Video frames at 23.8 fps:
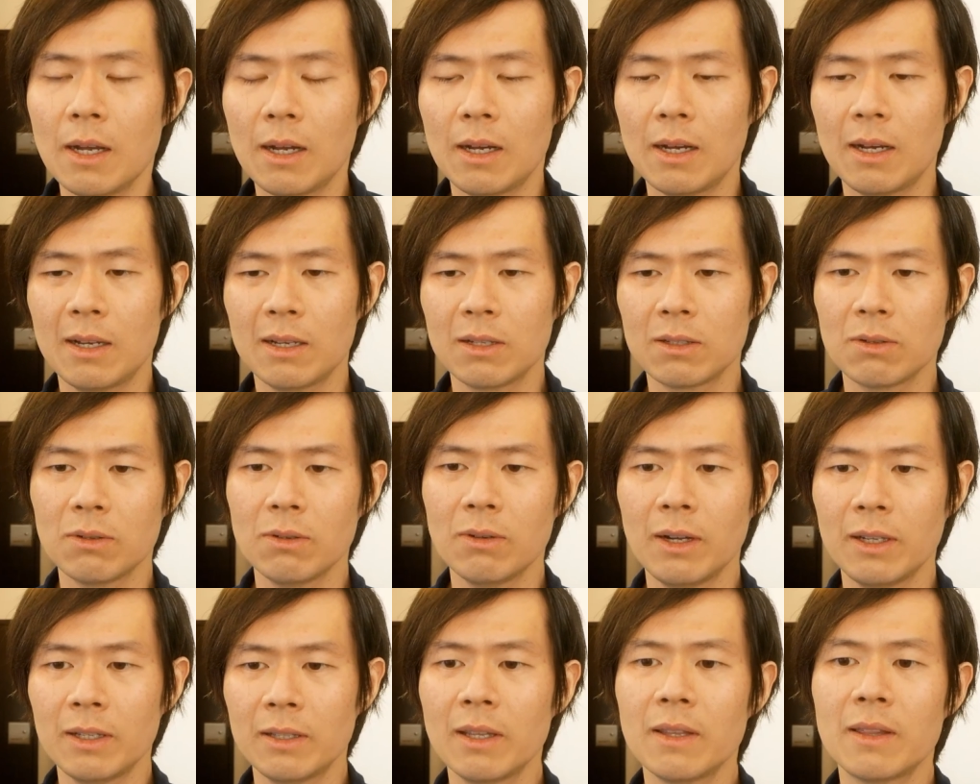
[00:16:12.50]
So
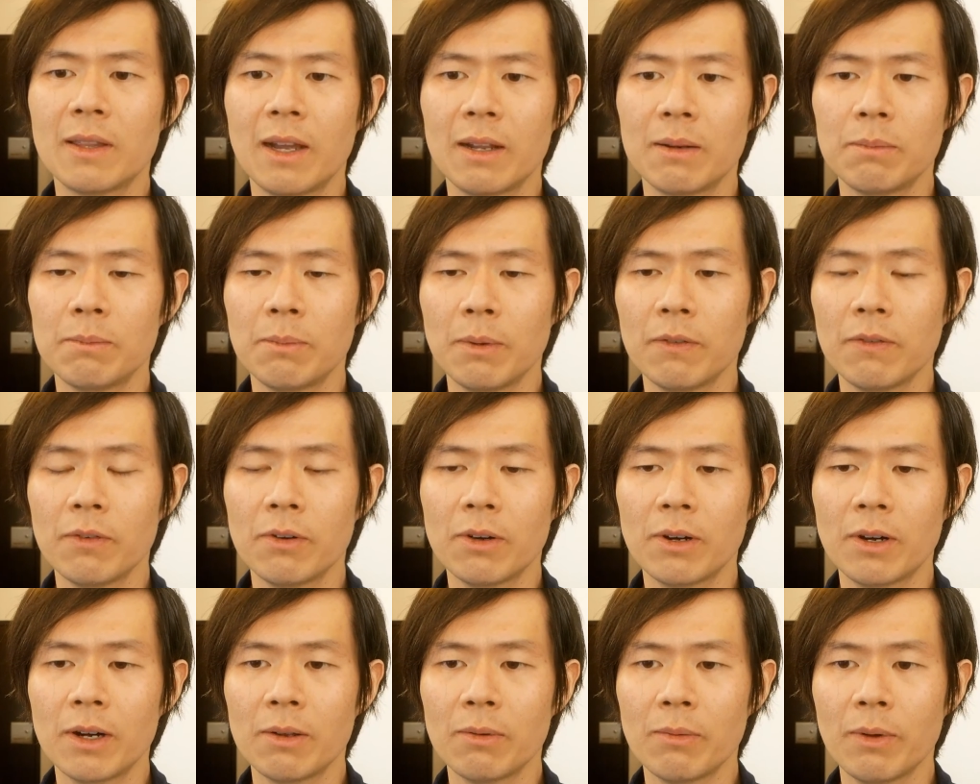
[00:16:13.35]
I did that
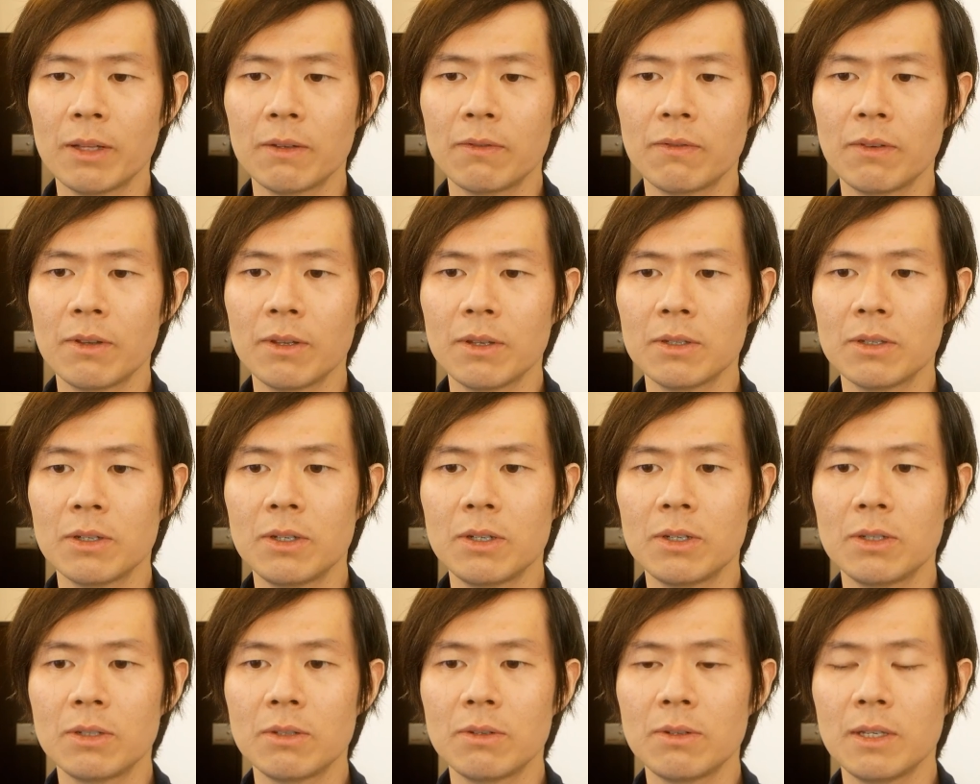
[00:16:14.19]
before I went for the
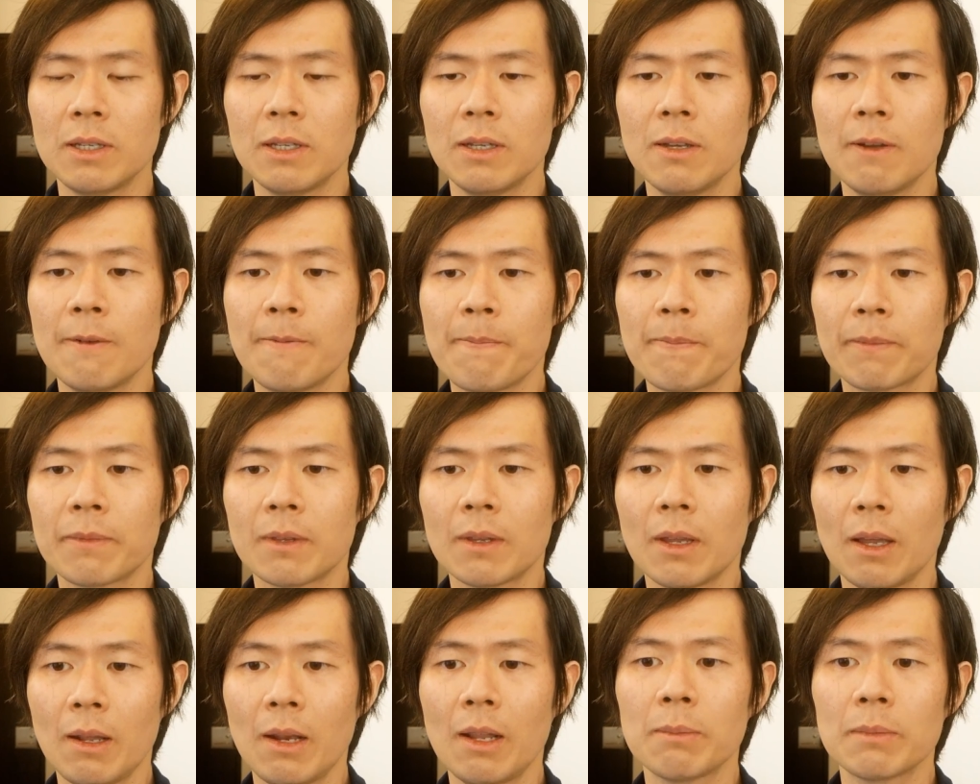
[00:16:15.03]
surgery,
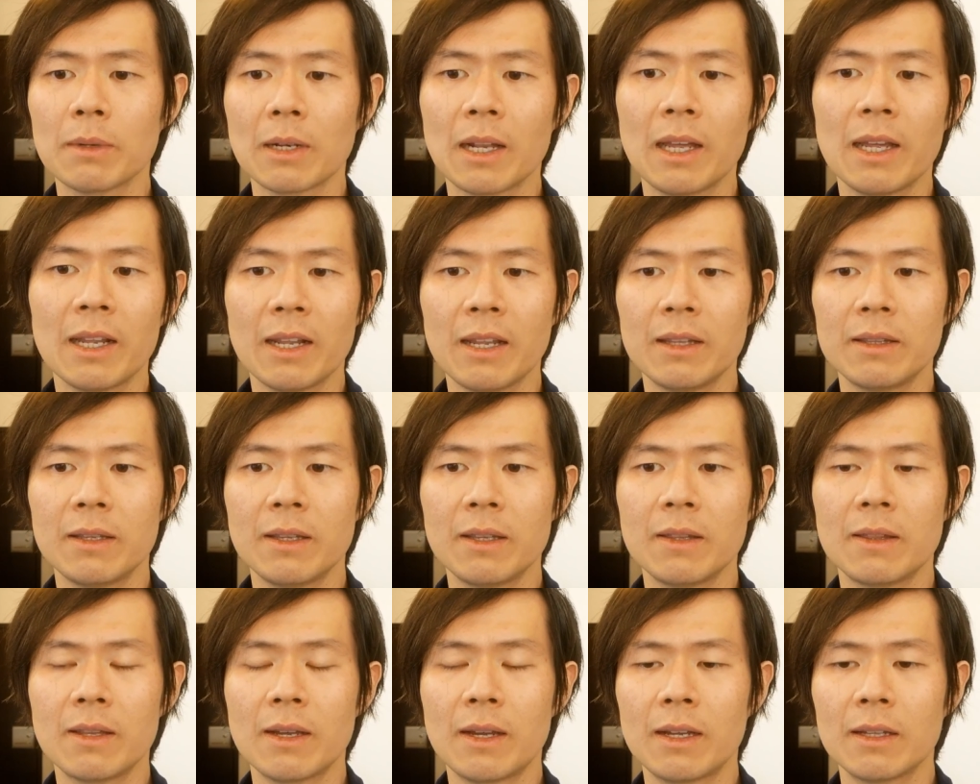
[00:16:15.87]
and I'm glad I
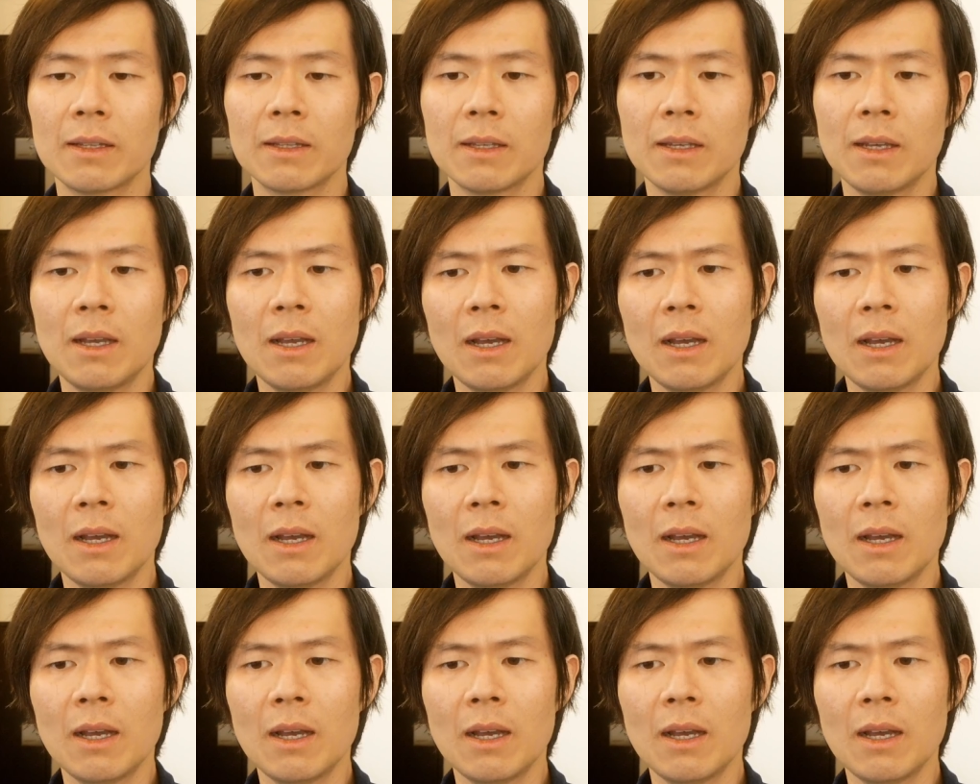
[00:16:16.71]
did that.